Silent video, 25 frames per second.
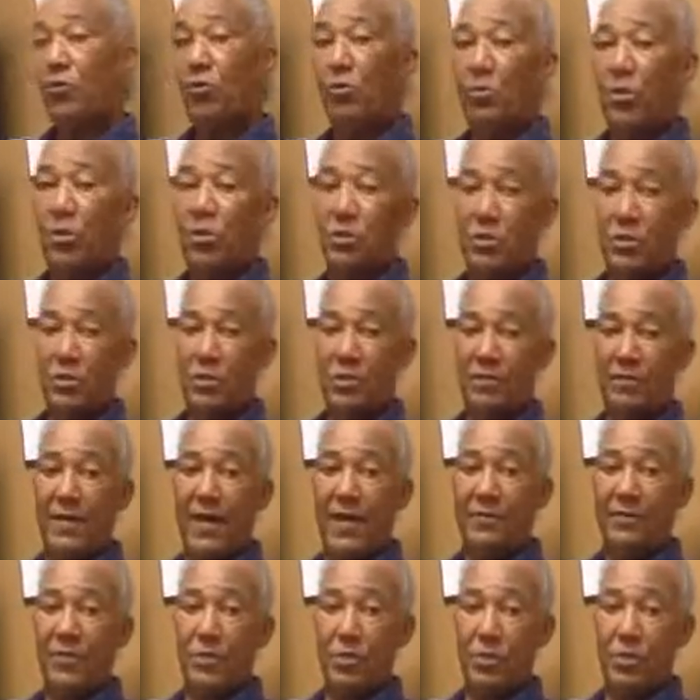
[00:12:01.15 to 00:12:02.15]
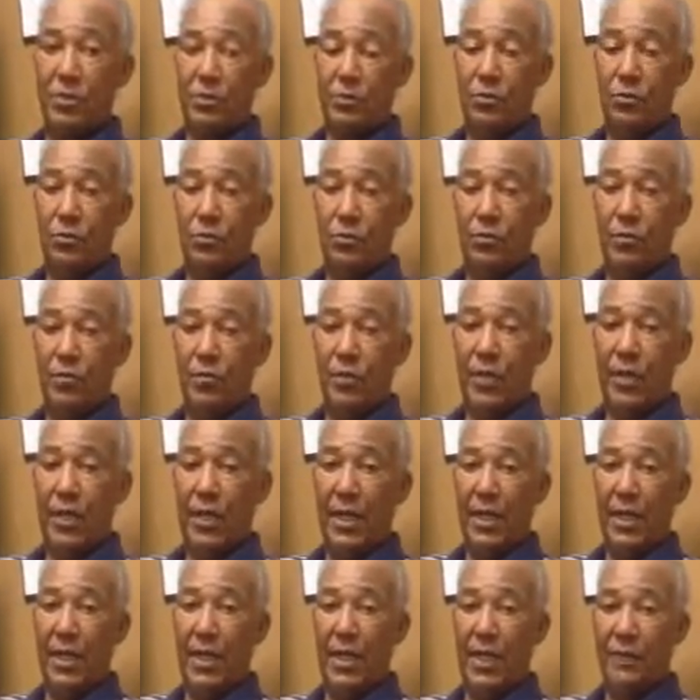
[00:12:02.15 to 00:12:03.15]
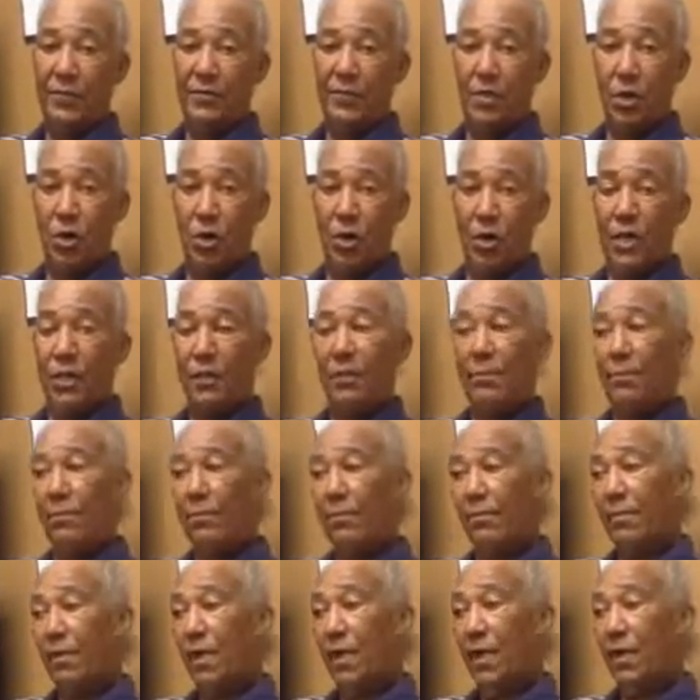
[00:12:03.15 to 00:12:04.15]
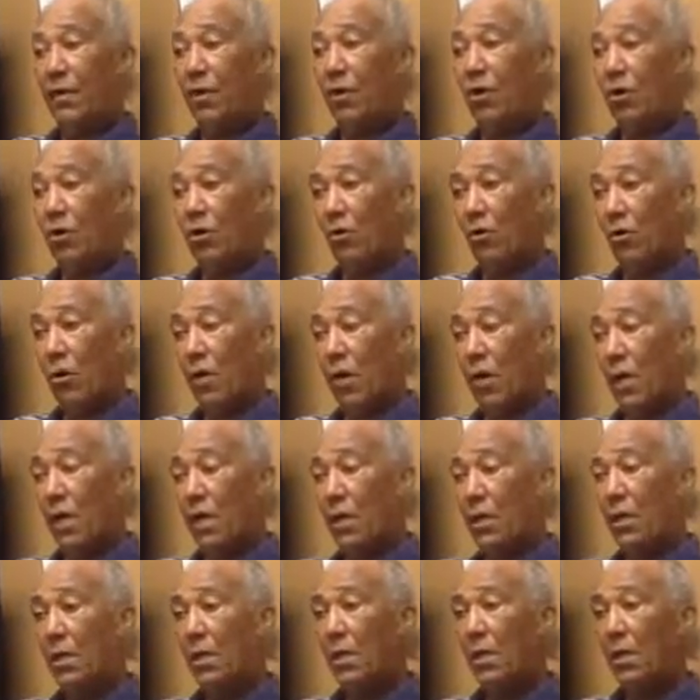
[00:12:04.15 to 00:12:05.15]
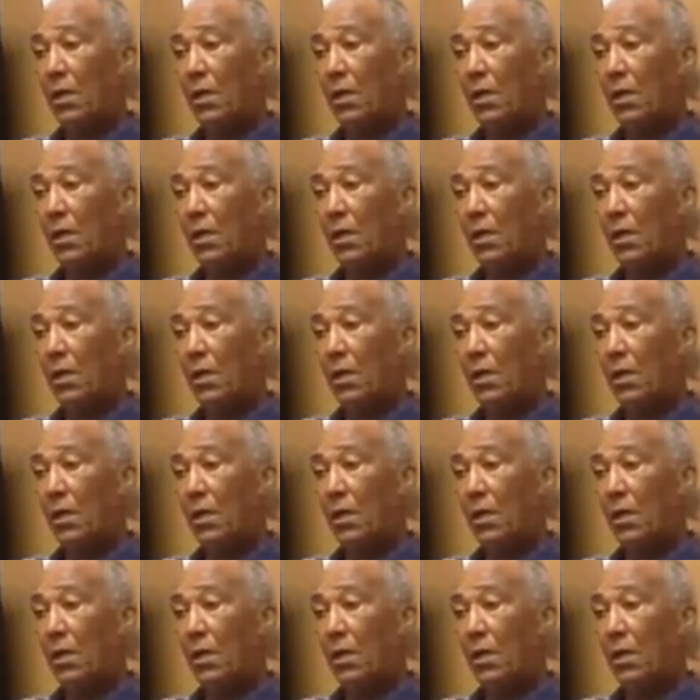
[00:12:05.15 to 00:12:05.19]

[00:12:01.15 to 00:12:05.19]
through the motions of having school. And I saw it. I called her on it.